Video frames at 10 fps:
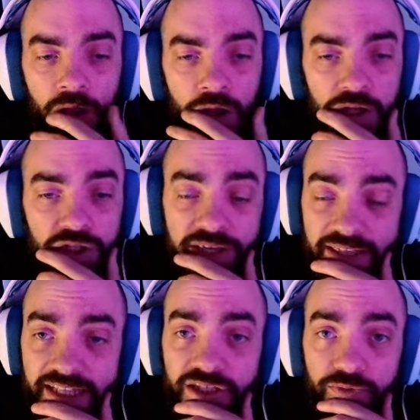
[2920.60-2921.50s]
So yeah,
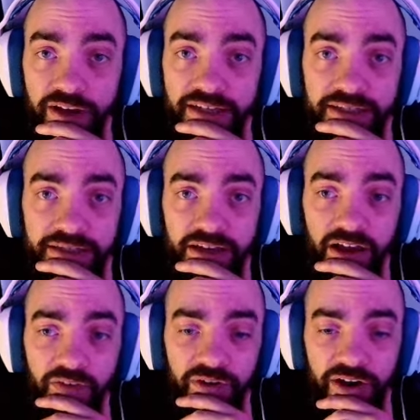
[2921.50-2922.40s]
that's the race.
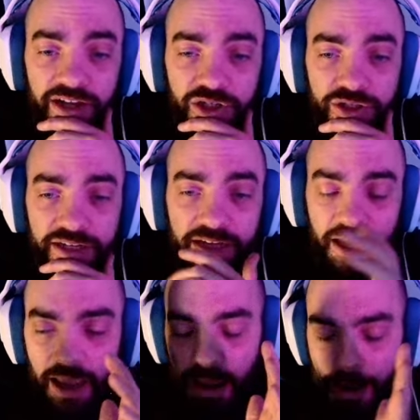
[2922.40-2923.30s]
Uh, very interesting.
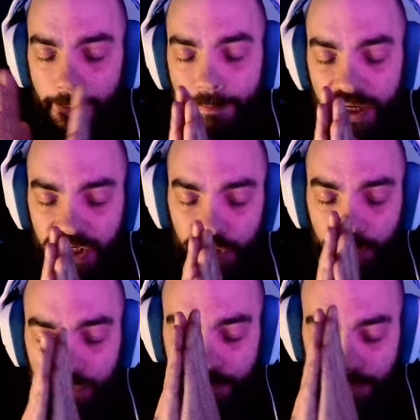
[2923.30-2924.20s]
P2
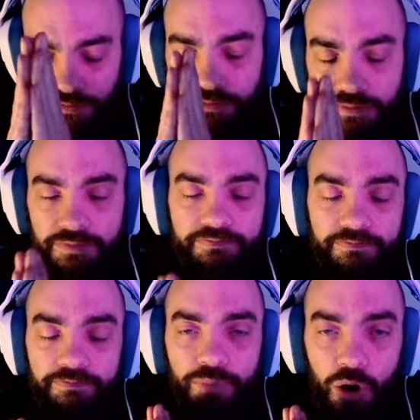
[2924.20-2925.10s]

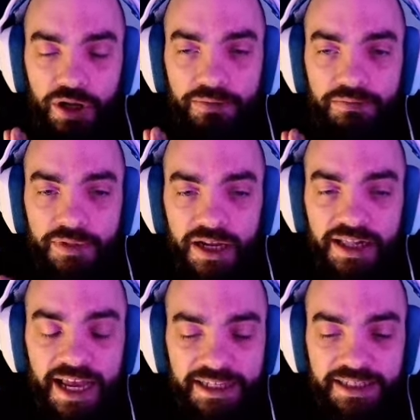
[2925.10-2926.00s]
podium in
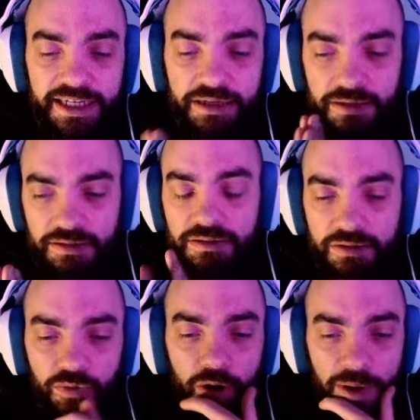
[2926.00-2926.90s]
class C
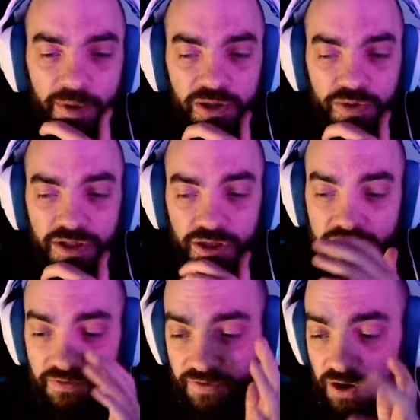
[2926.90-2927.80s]
one of my best results.
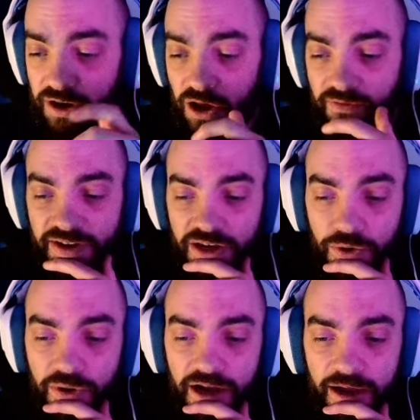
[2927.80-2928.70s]
Very long
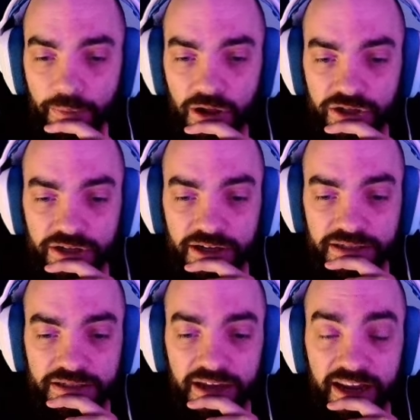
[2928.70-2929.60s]
video, I
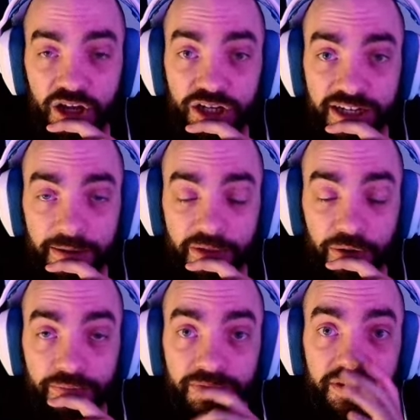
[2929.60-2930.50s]
apologize. Had a good time
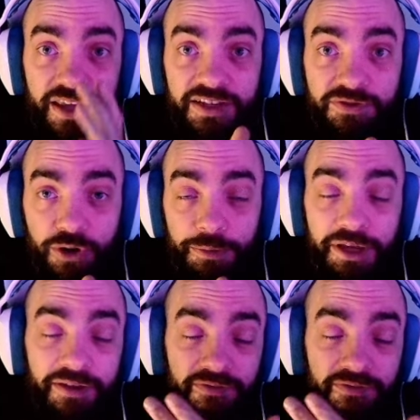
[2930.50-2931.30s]
though. Thanks for joining me.